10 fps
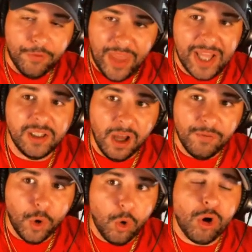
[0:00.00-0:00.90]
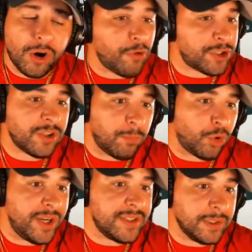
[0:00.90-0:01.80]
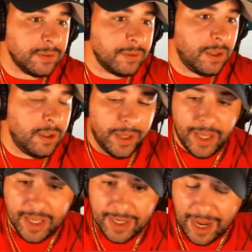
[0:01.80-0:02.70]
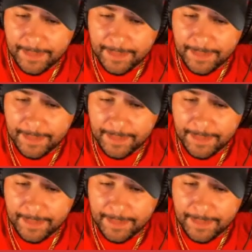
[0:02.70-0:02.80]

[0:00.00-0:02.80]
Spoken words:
They love Cora for some reason. And